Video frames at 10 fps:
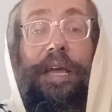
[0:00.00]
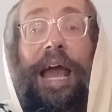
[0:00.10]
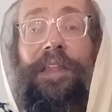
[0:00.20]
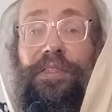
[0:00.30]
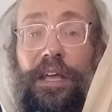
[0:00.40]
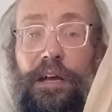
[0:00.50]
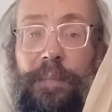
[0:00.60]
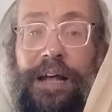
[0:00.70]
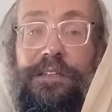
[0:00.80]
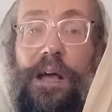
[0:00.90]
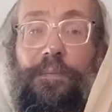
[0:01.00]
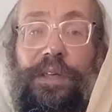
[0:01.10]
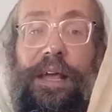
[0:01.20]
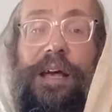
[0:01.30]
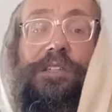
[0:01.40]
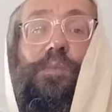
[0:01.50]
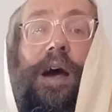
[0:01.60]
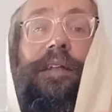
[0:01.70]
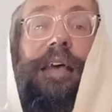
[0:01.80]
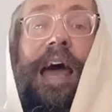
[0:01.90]
can't think about something else
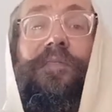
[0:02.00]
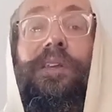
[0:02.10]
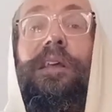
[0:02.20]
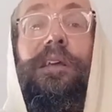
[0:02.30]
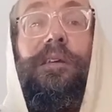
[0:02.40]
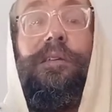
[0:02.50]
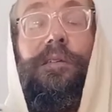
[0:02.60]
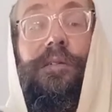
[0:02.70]
while davening.